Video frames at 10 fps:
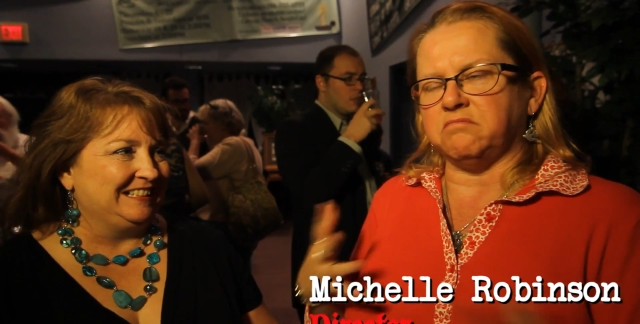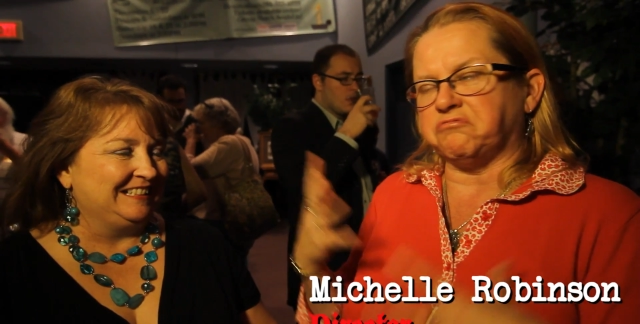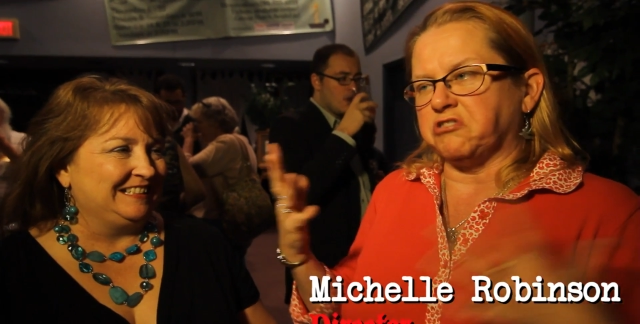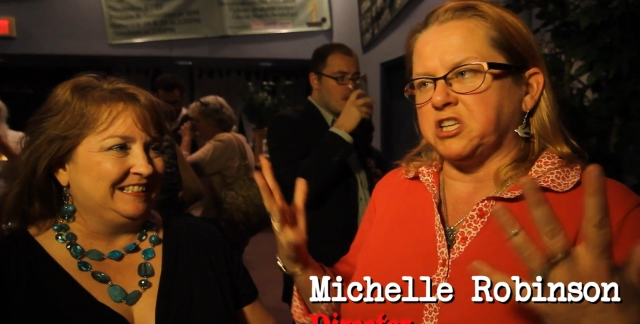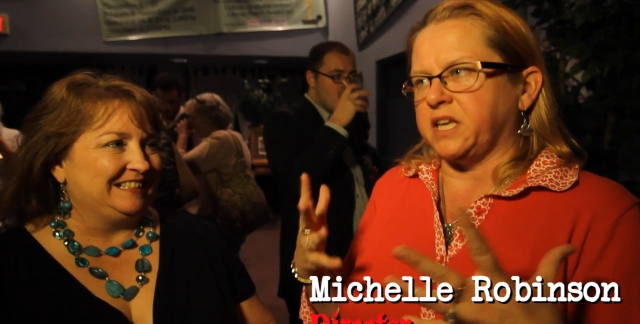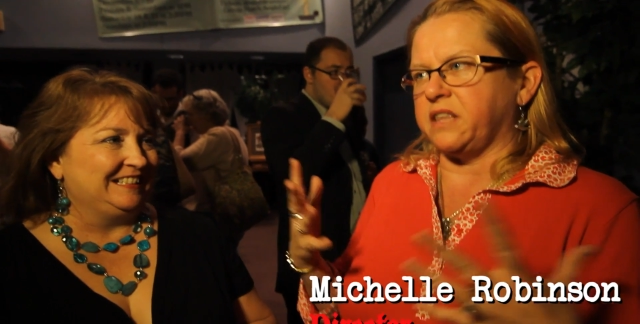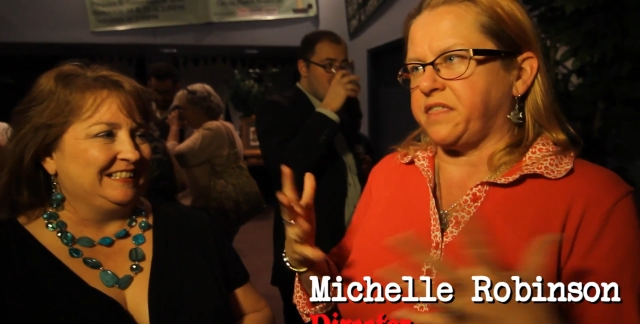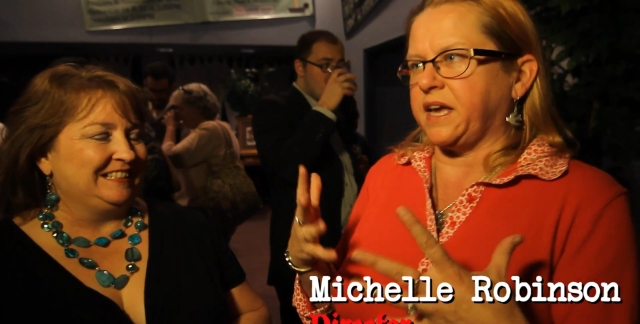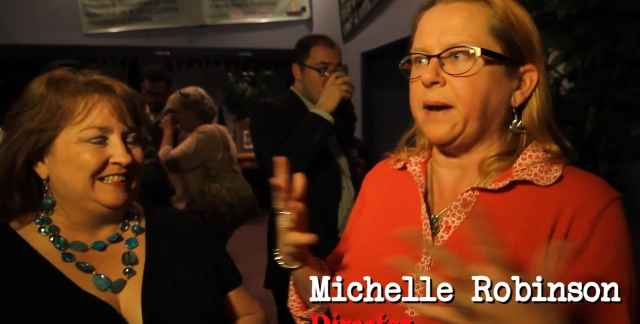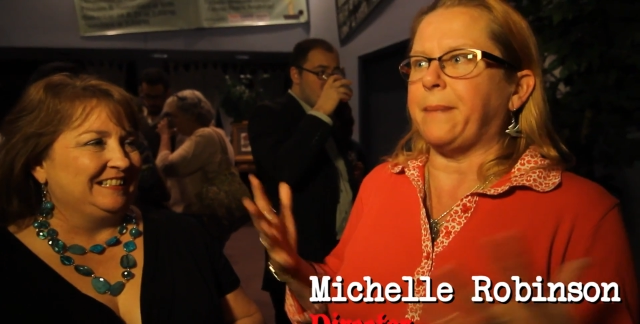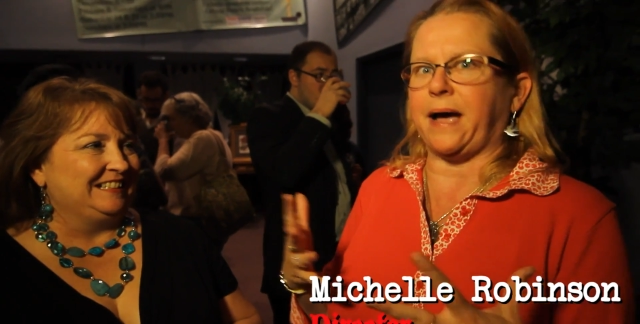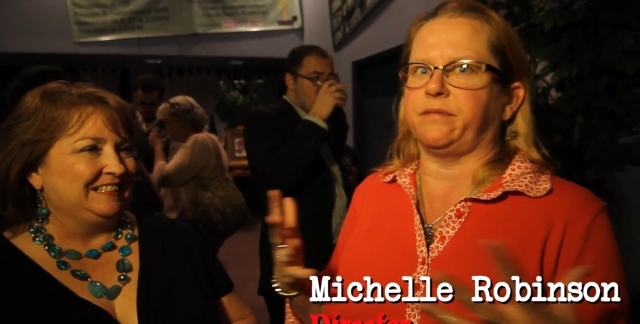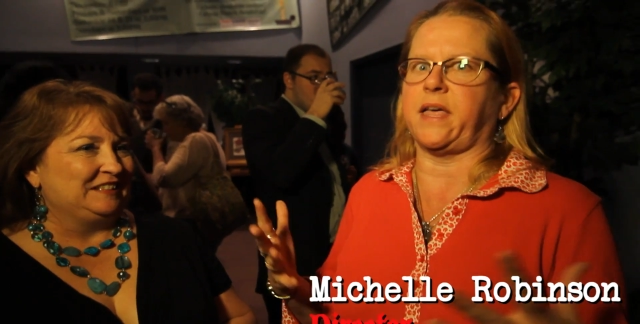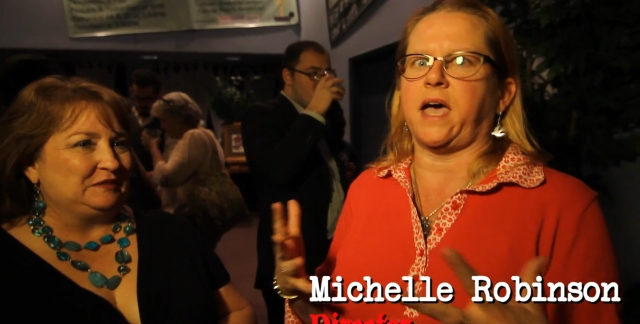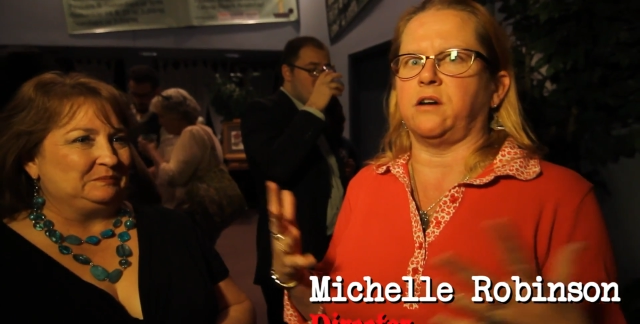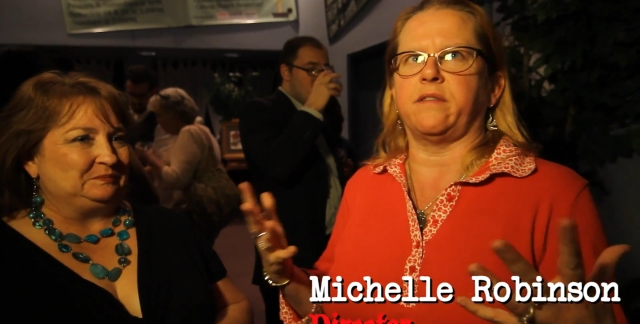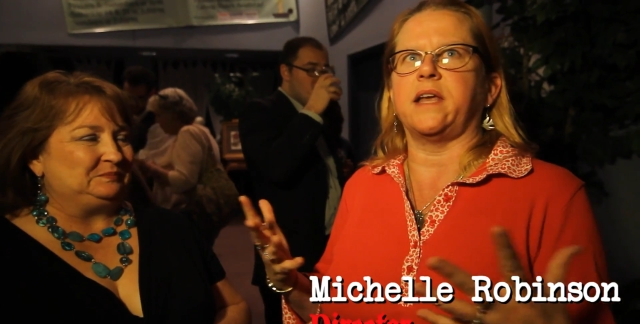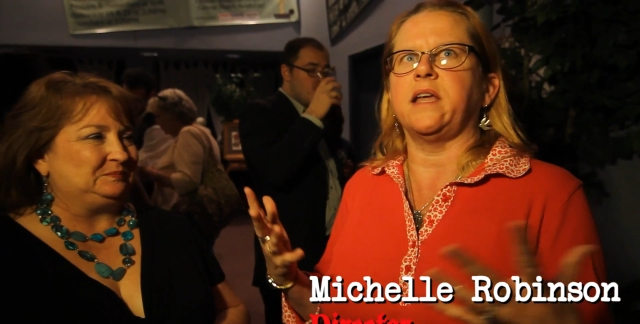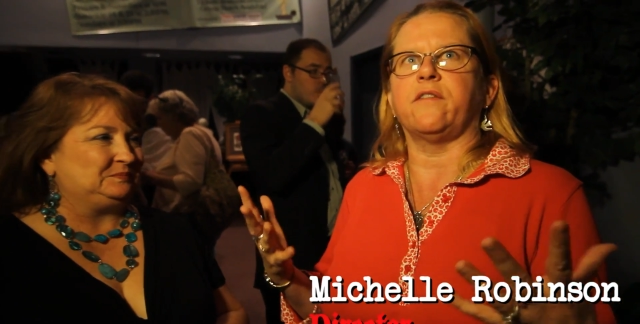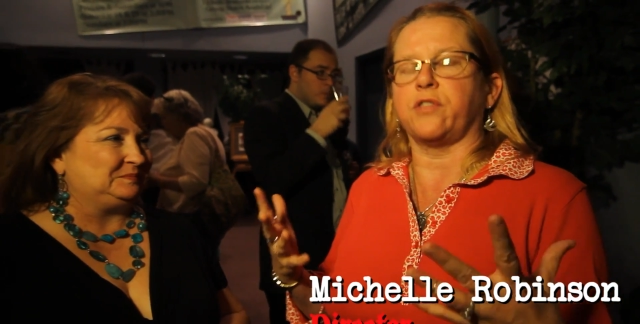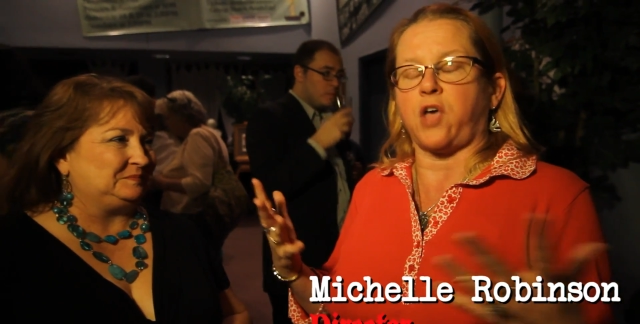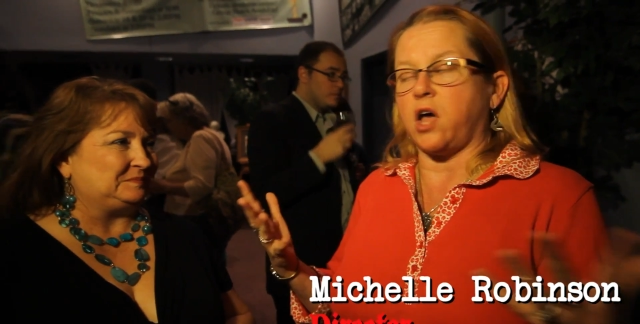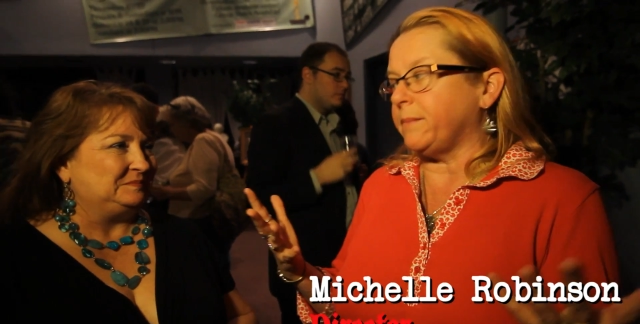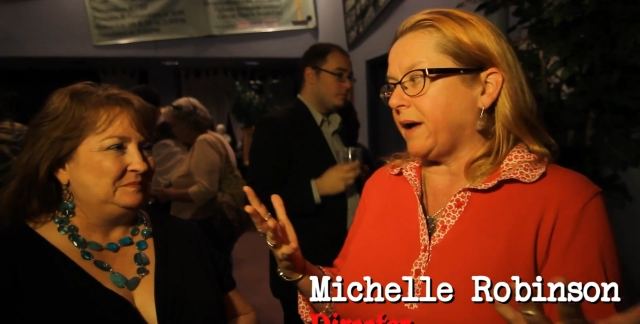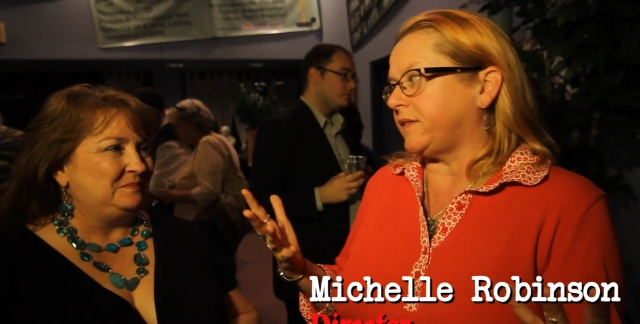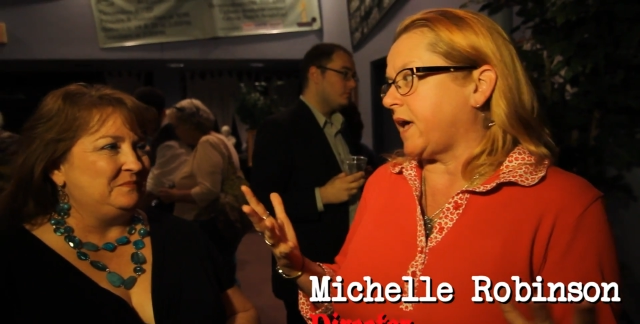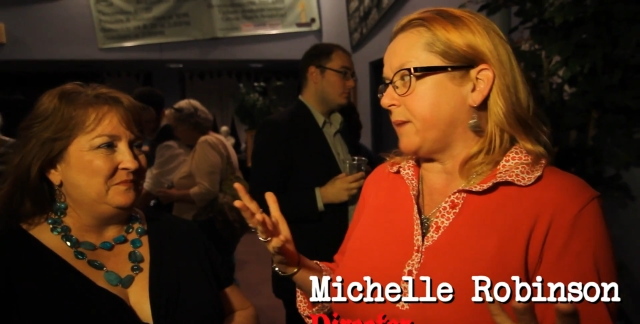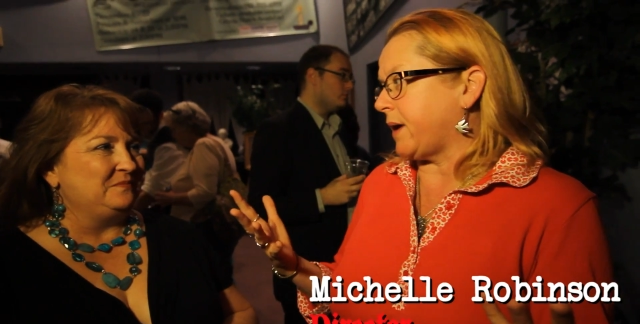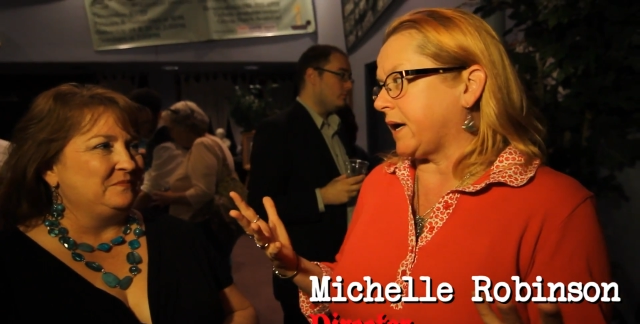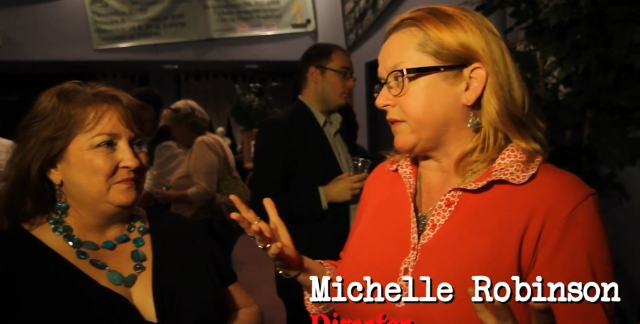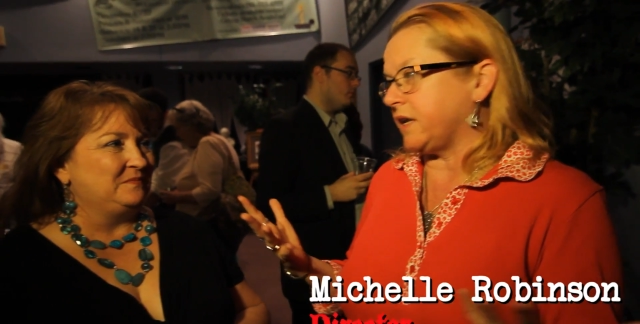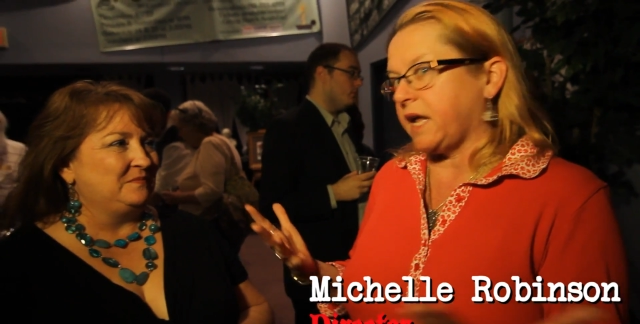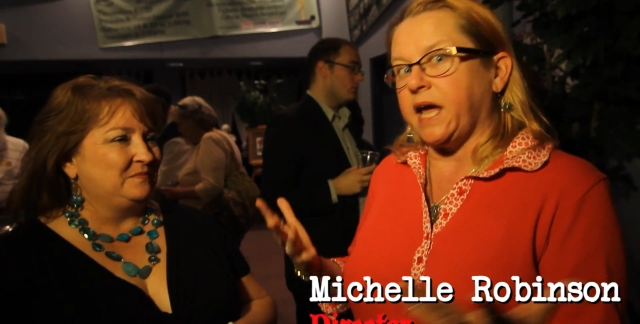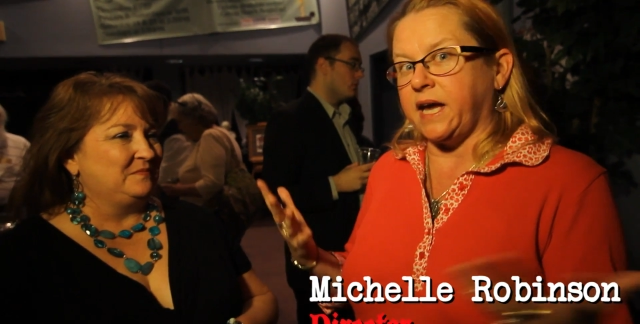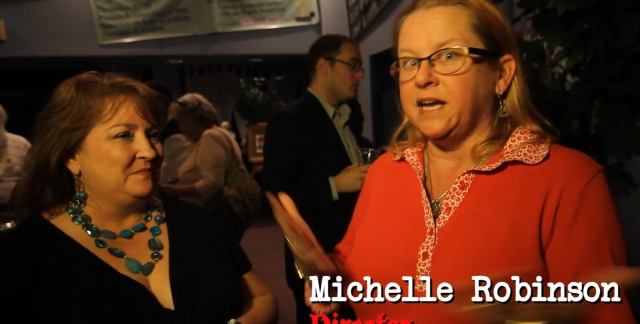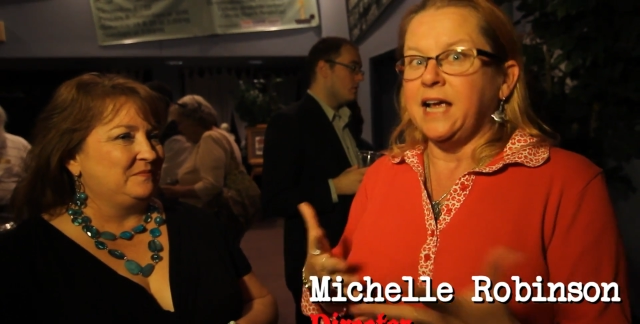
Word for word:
Speaker 1: really think about that or they never thought about that back in the day.